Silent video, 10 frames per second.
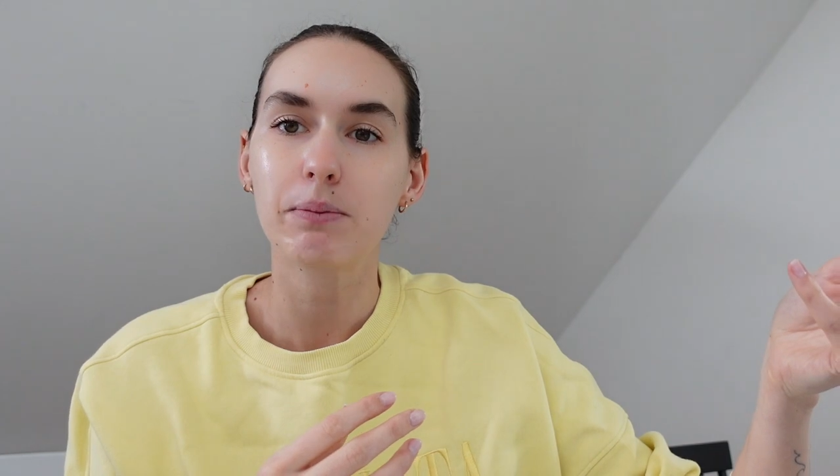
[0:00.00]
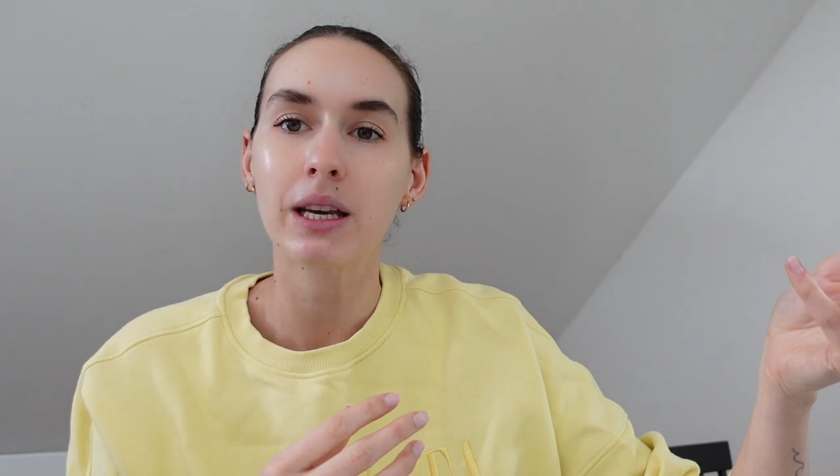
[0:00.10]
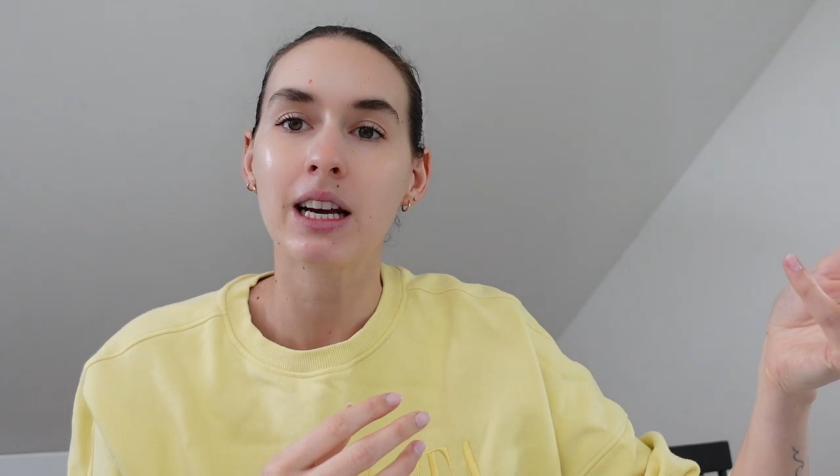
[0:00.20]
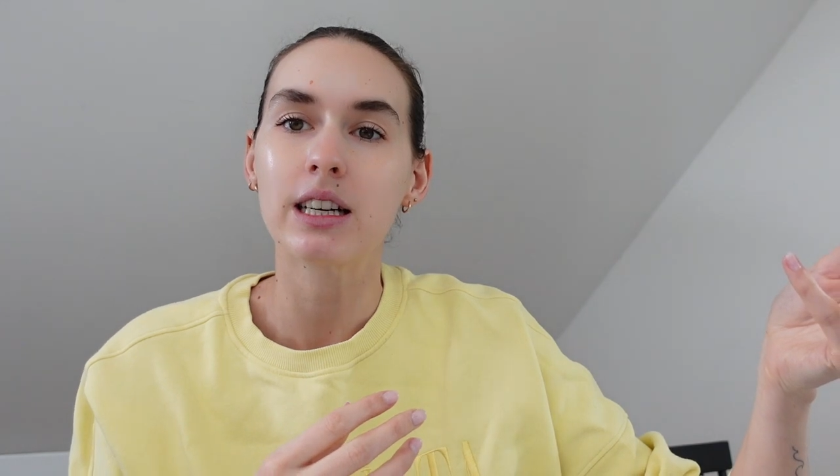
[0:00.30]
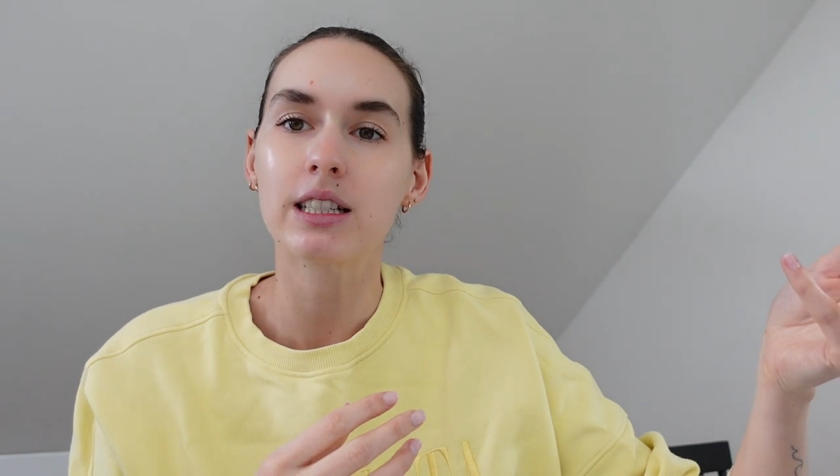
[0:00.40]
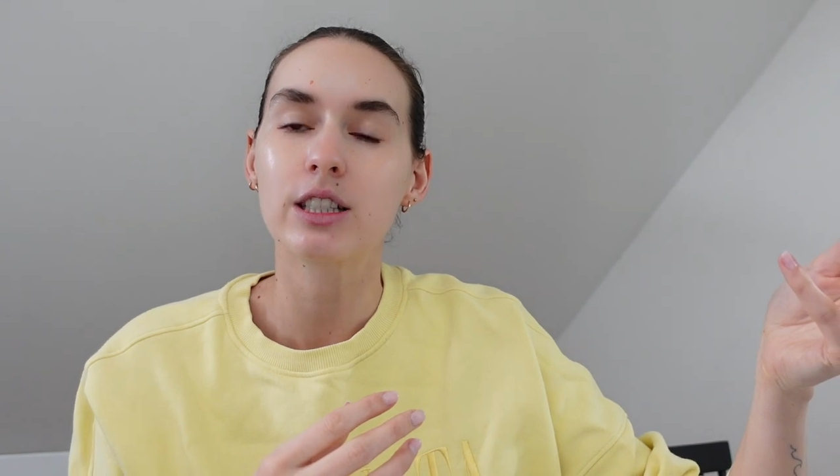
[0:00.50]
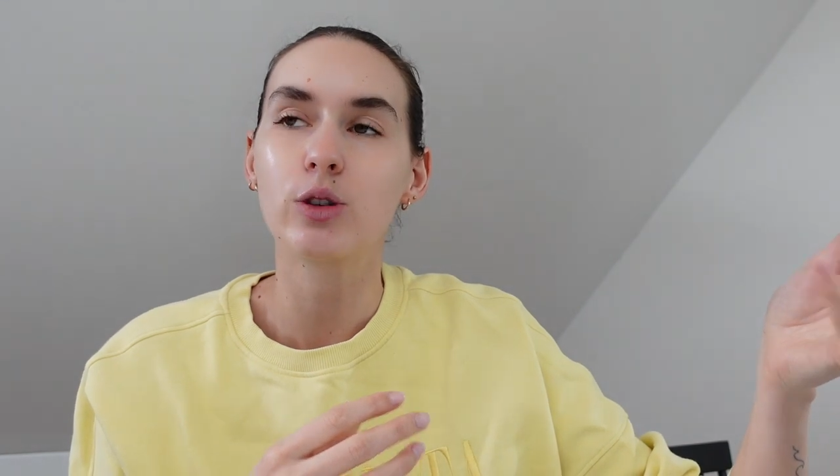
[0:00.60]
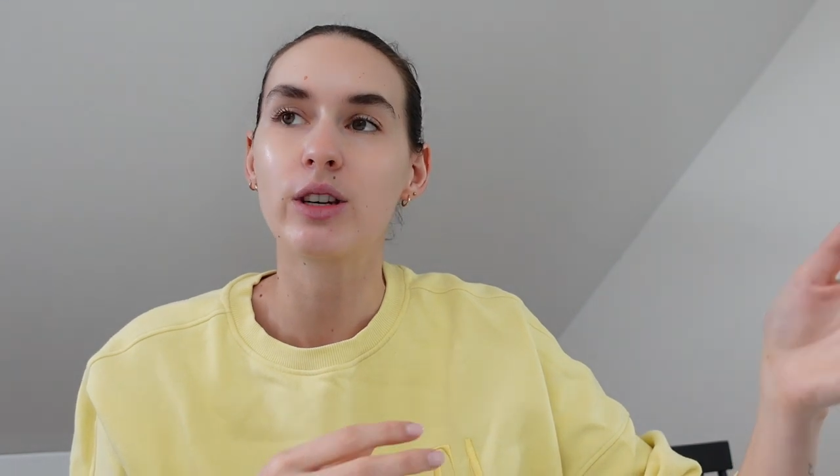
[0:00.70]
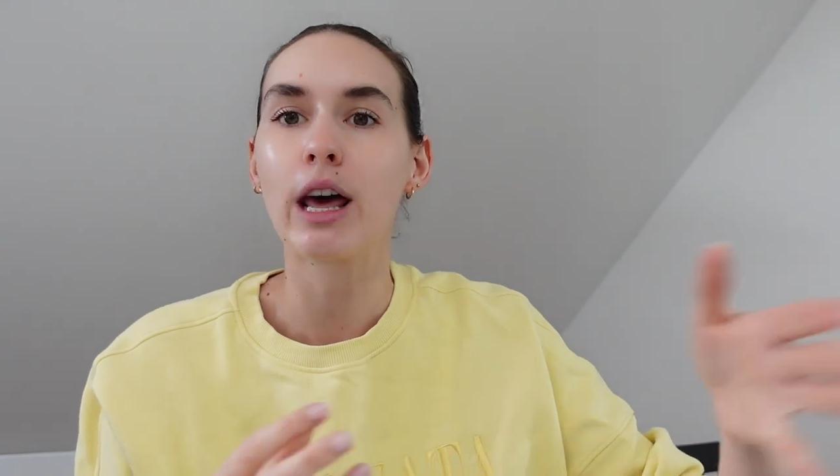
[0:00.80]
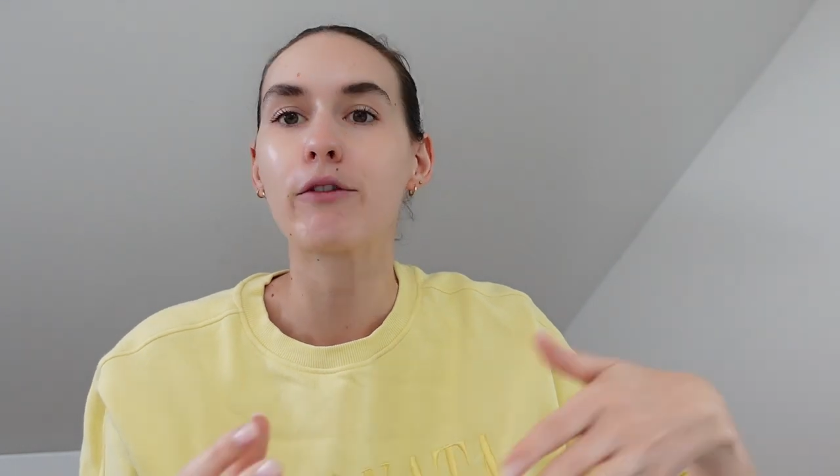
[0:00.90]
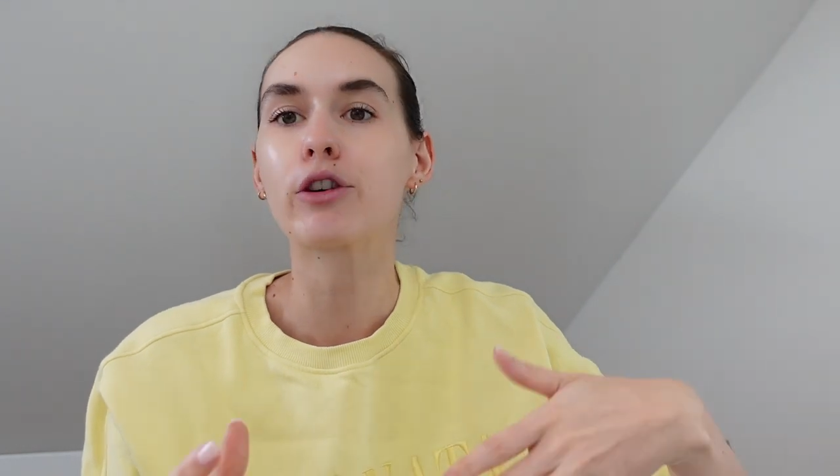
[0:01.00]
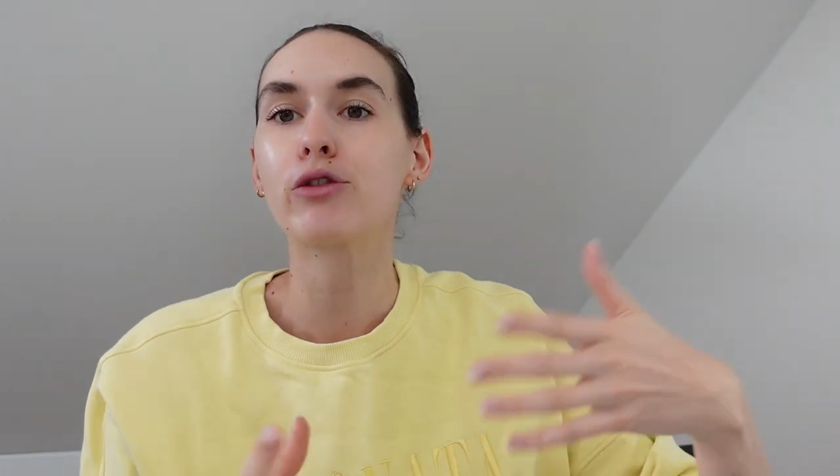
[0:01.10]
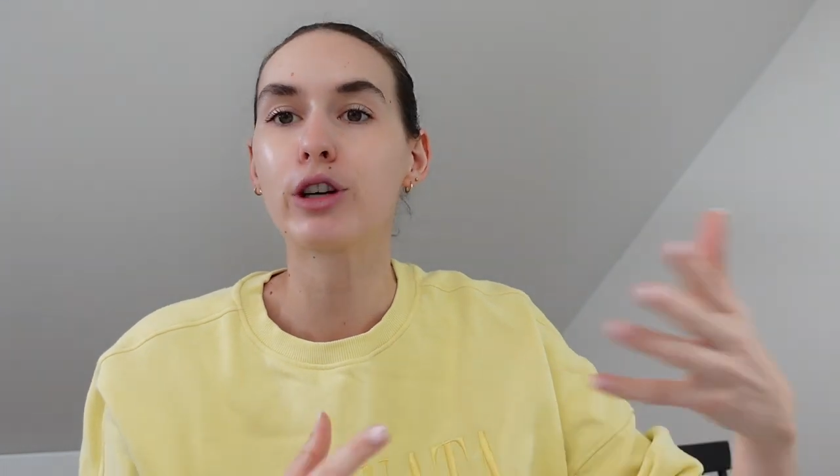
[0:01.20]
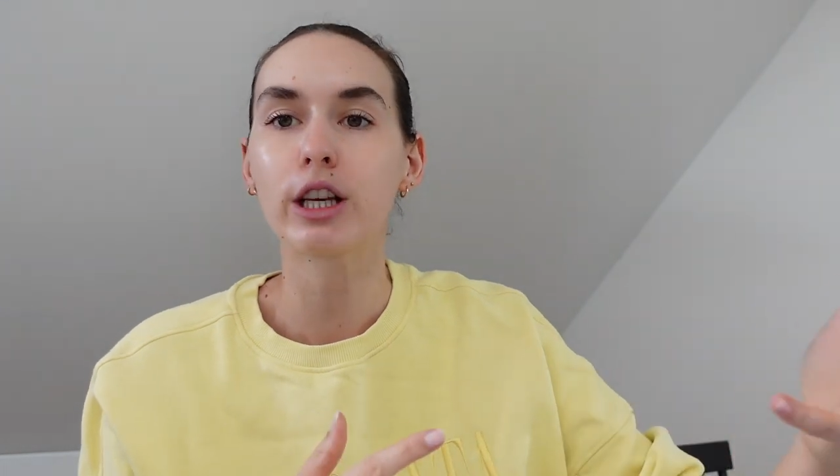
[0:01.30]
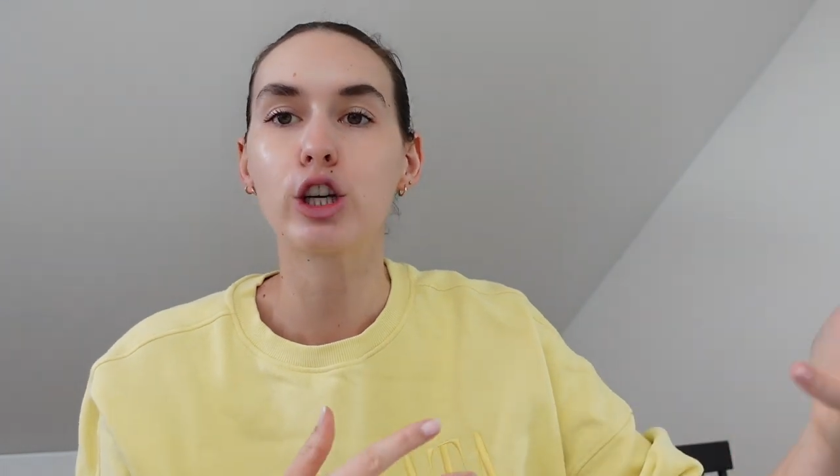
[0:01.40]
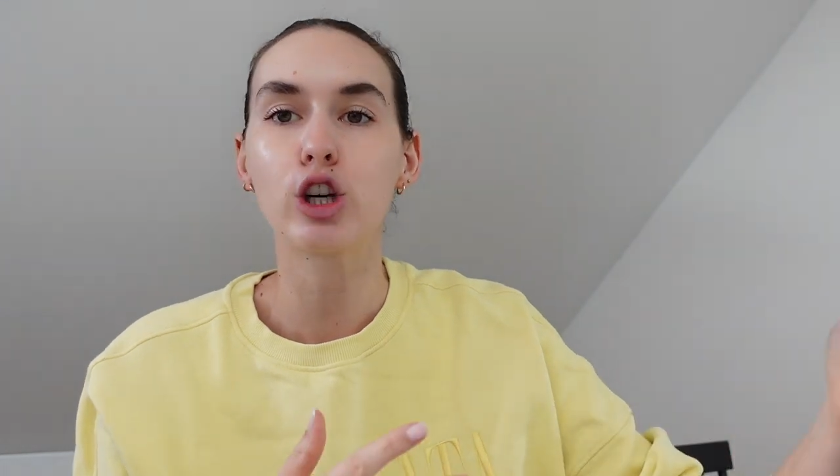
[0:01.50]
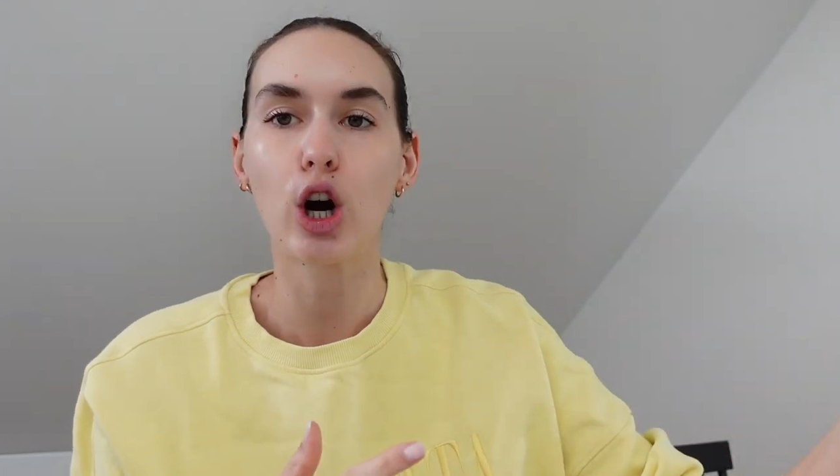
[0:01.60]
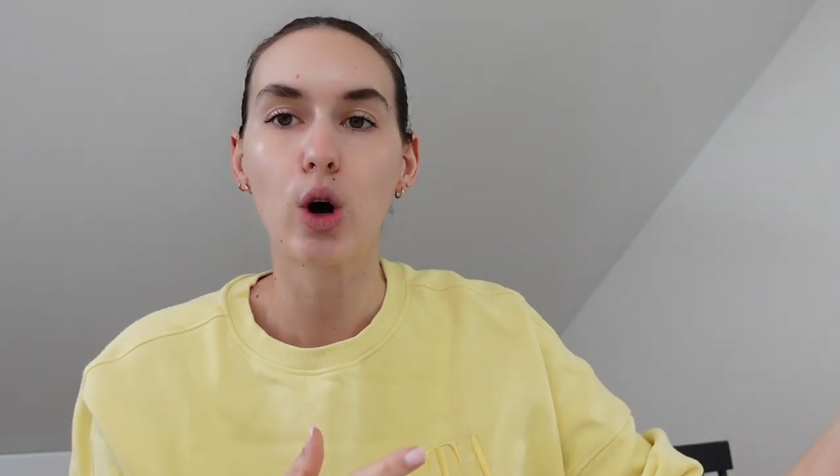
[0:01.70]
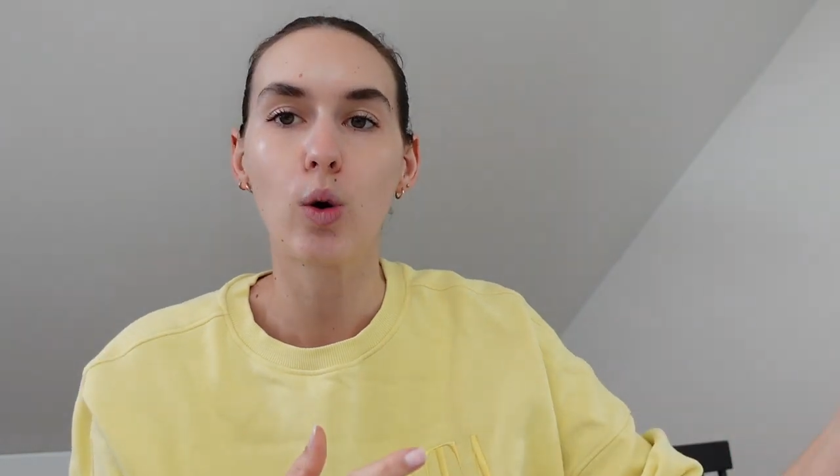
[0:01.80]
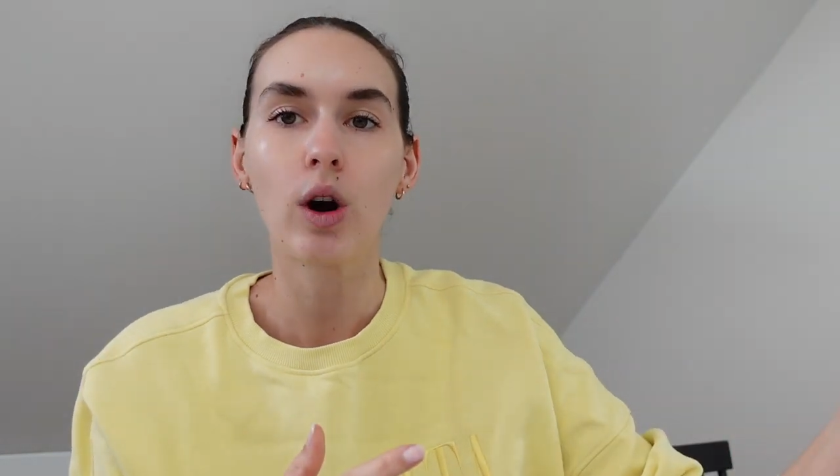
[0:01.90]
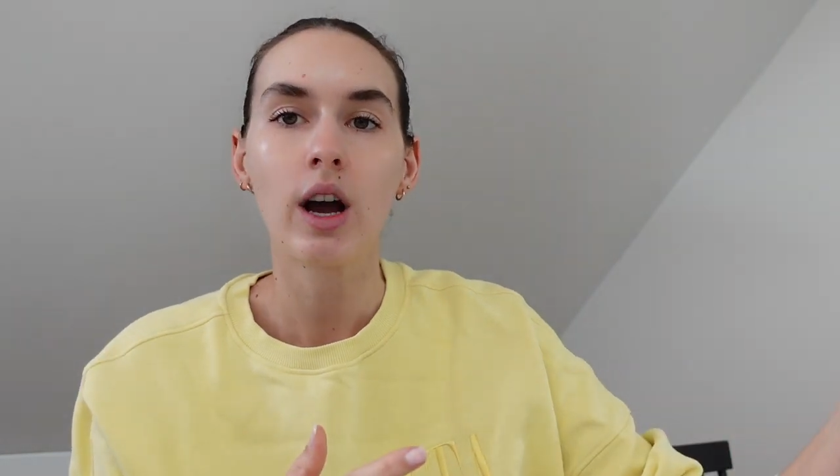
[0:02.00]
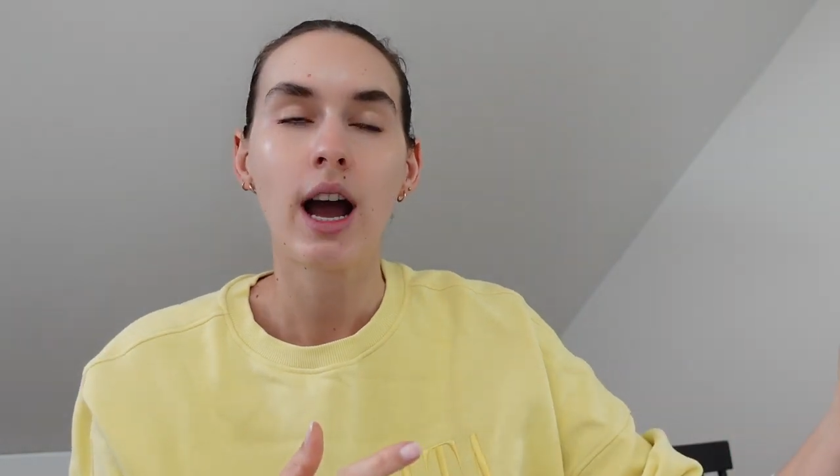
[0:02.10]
because you never really know